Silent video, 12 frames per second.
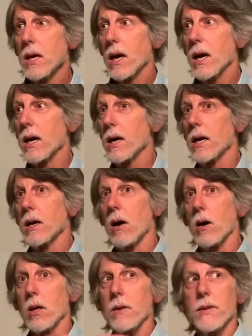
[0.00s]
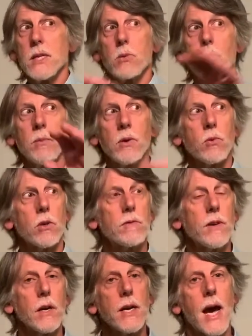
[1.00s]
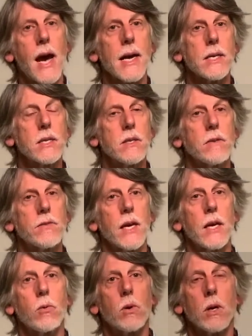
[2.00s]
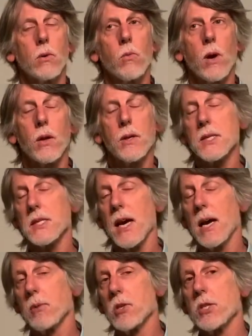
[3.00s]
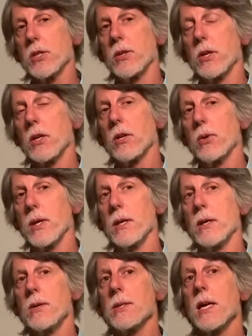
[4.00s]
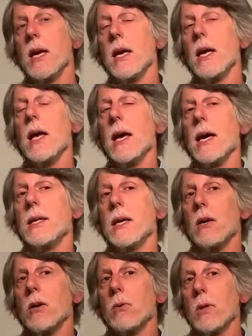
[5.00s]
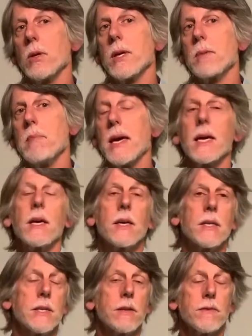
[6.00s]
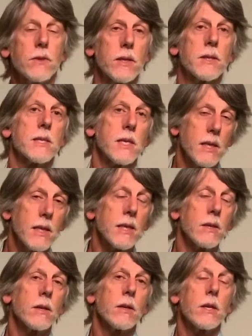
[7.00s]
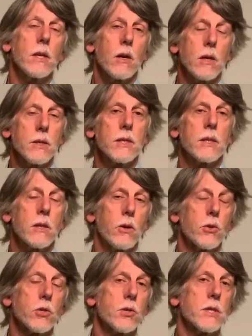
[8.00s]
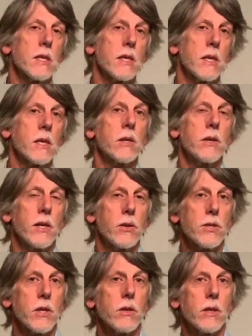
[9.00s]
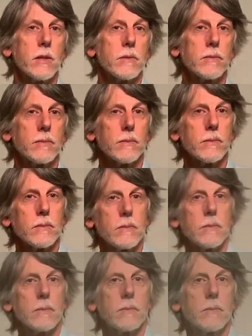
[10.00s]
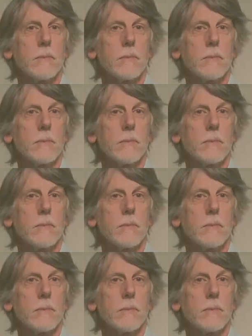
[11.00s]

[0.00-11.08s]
all of these women were very active. They were well established in their careers. And they were really making a difference in the arts and culture scene here in Arizona. Liberating